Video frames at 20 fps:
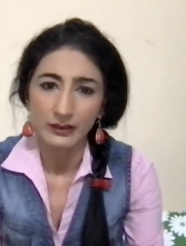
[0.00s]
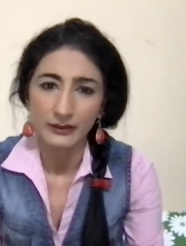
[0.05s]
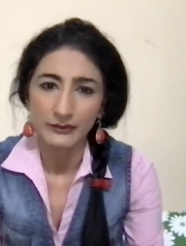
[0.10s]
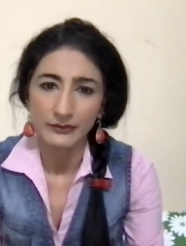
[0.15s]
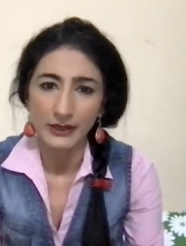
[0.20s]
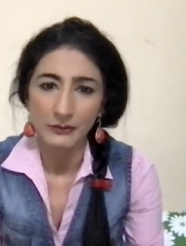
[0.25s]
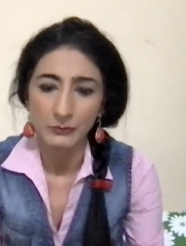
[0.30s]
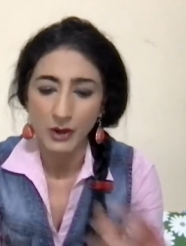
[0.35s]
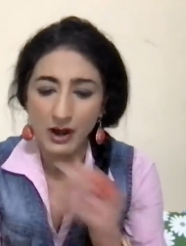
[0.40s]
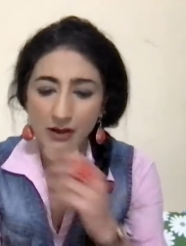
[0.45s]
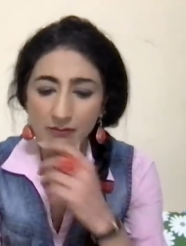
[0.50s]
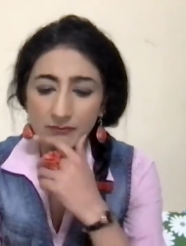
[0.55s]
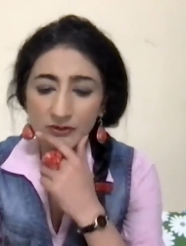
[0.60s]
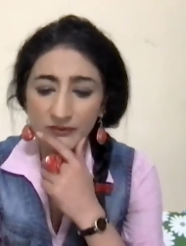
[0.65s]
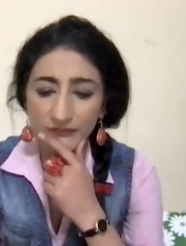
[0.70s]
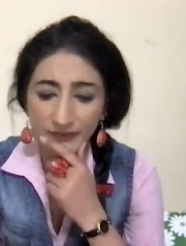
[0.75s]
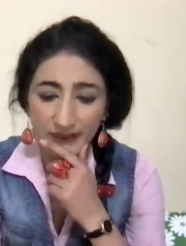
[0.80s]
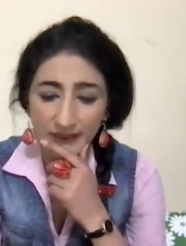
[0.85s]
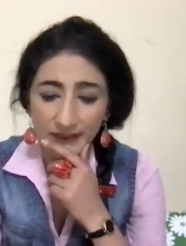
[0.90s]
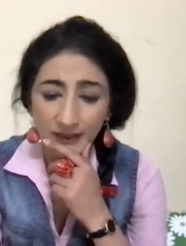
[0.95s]
Renoir
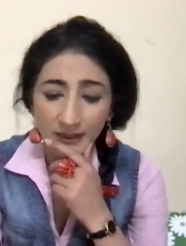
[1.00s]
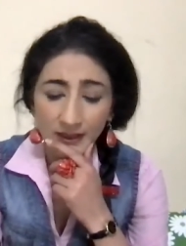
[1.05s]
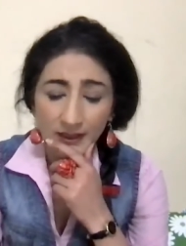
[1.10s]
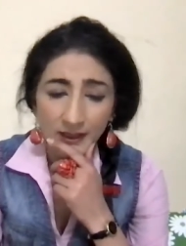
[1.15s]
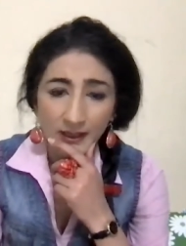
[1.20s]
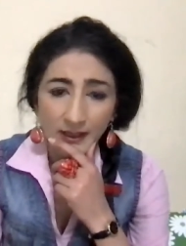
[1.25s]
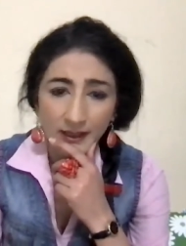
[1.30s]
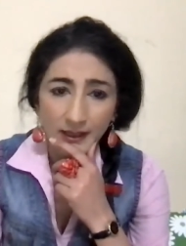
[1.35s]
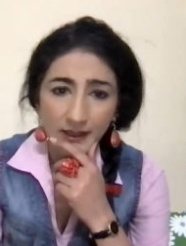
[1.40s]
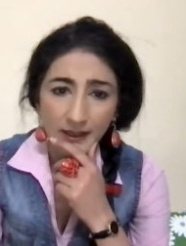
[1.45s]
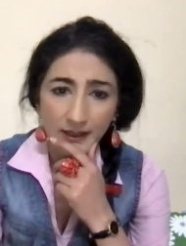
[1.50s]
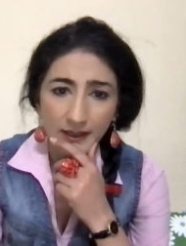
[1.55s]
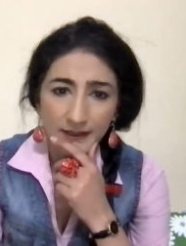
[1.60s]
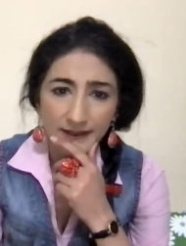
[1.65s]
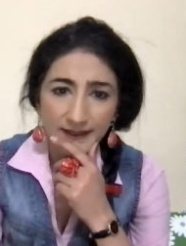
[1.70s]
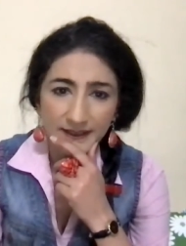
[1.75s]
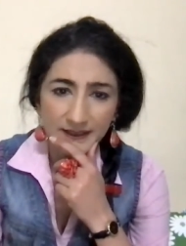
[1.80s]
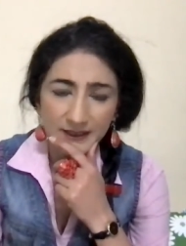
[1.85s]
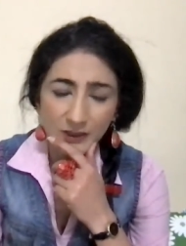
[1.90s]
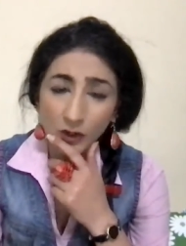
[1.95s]
movie
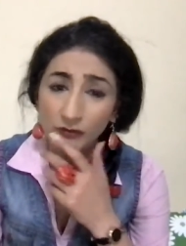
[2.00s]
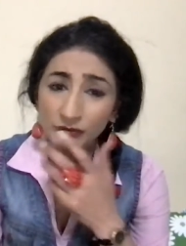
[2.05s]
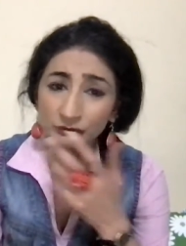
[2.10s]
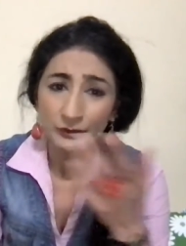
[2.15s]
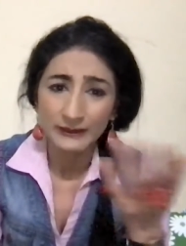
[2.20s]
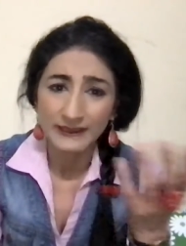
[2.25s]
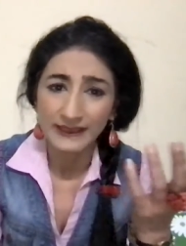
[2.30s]
that the awful